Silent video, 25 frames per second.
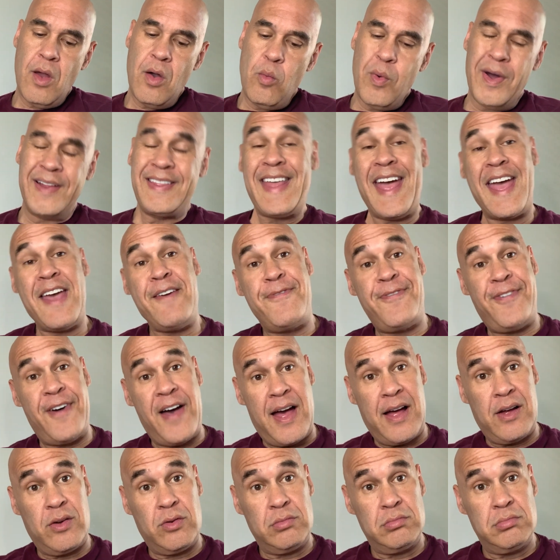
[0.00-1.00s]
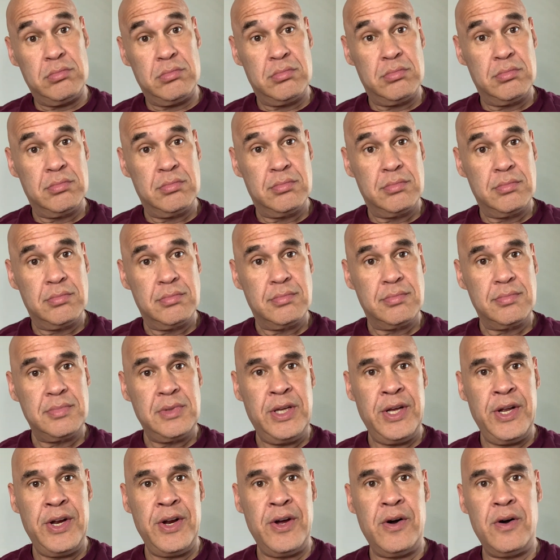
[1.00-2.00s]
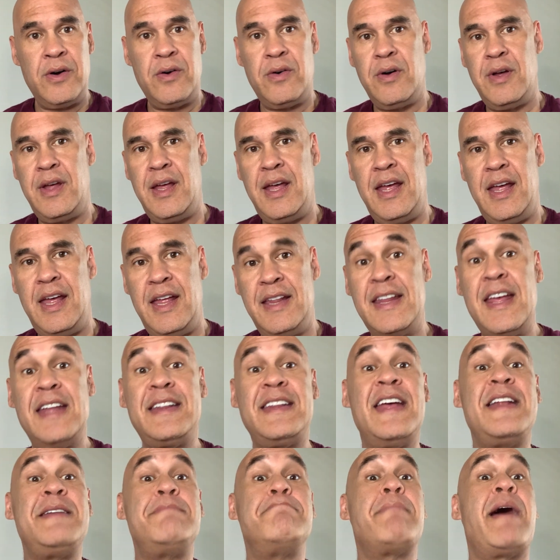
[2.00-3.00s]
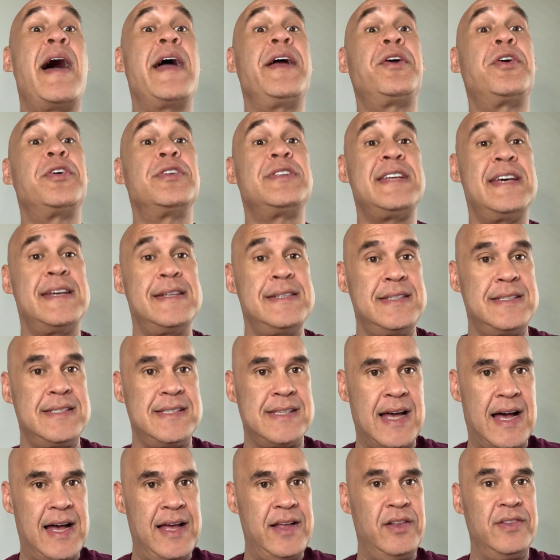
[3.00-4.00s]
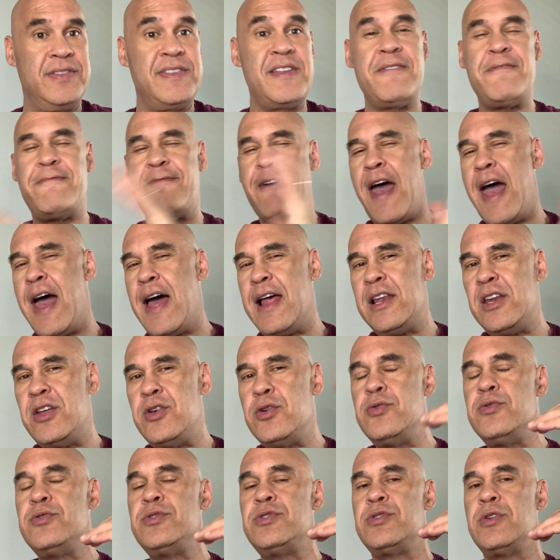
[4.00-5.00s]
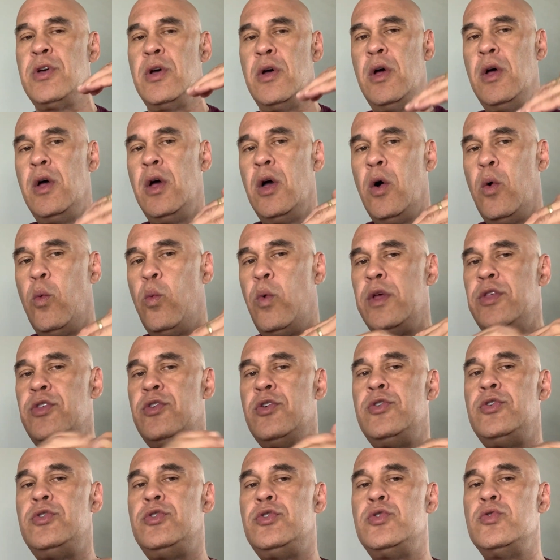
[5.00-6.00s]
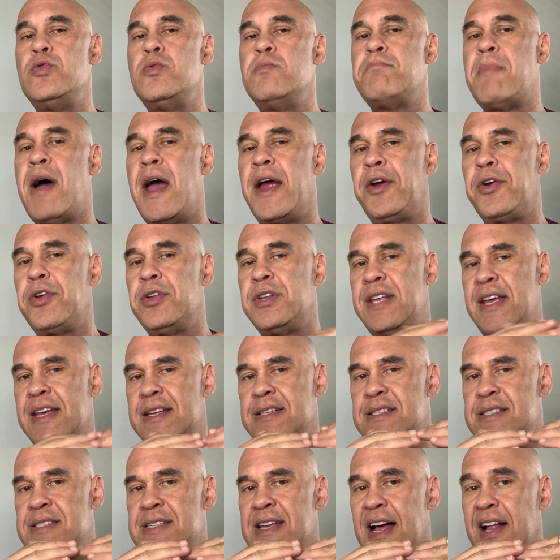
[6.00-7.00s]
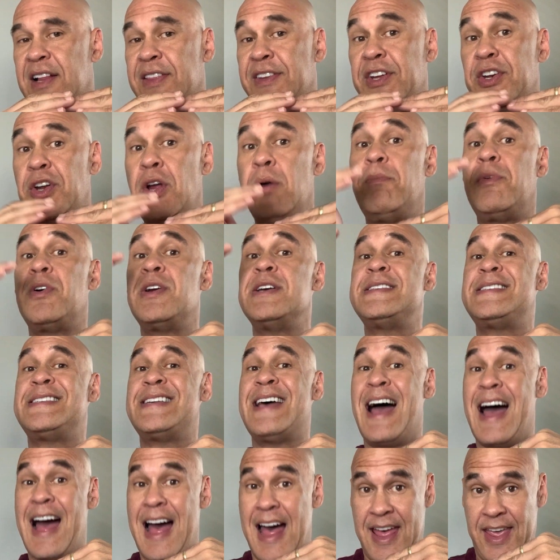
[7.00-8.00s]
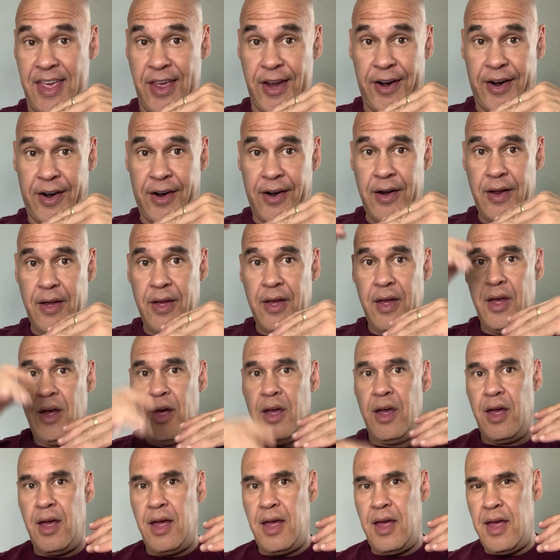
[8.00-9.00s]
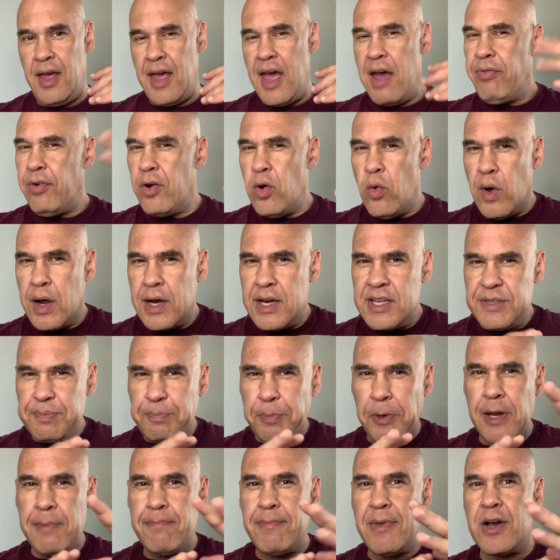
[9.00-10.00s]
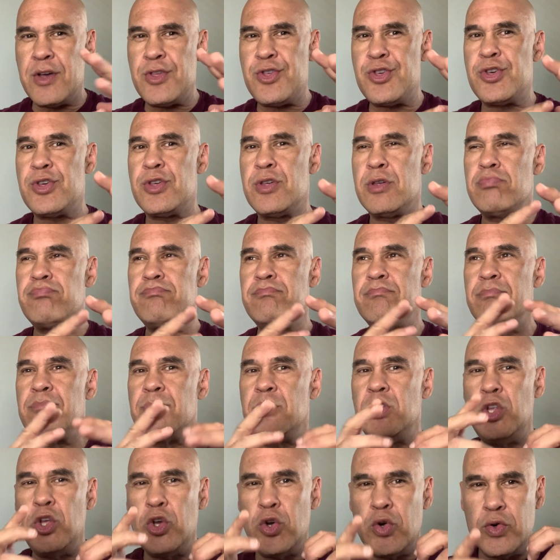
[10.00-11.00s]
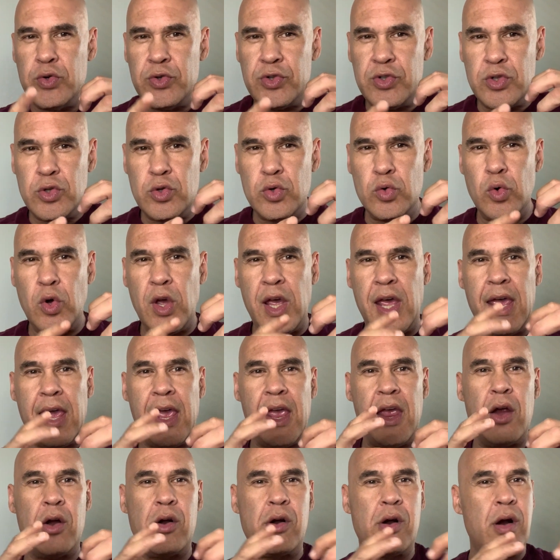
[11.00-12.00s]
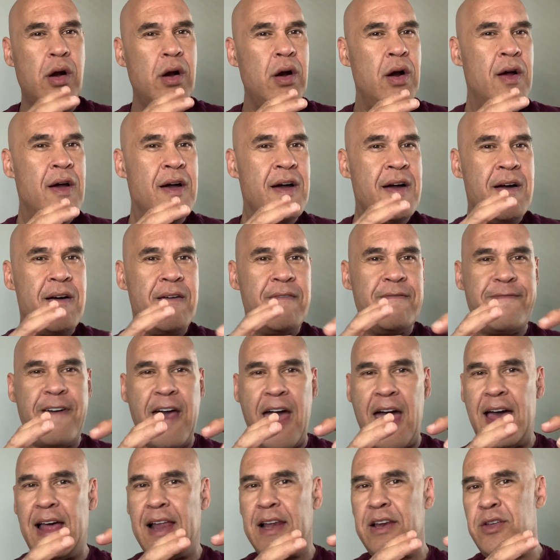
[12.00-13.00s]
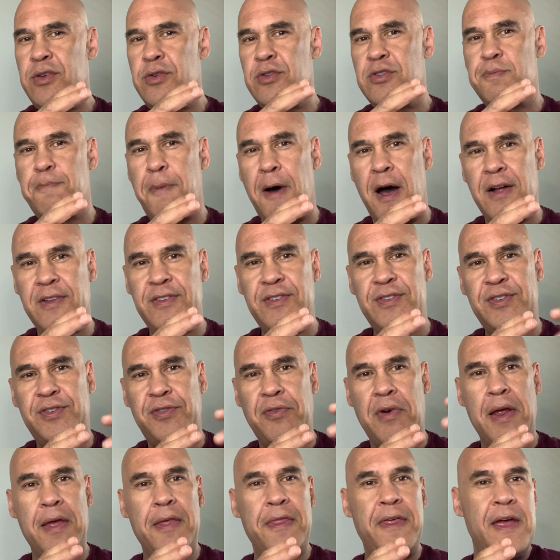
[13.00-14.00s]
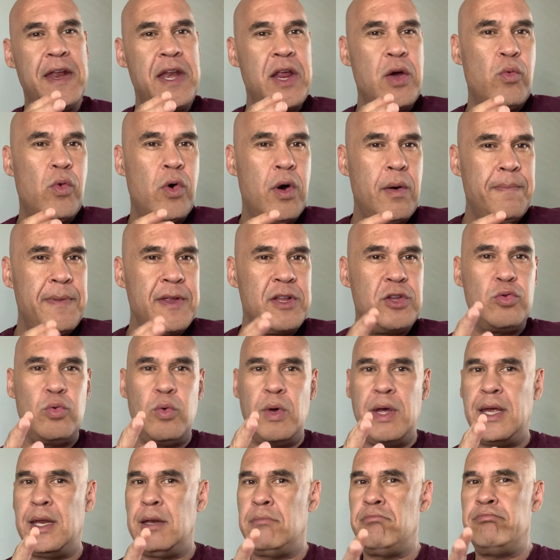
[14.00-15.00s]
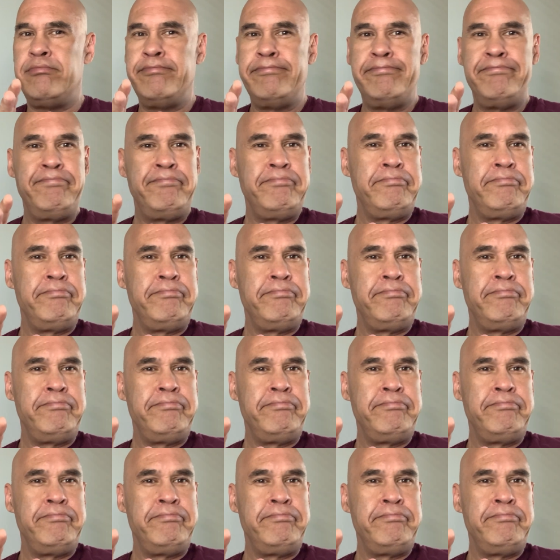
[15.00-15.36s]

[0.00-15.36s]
what they found, you know, and they did microtensile. The values, when you do microtensile, the number is higher. Everyone is pretty much used to hear values, bond strength, anywhere between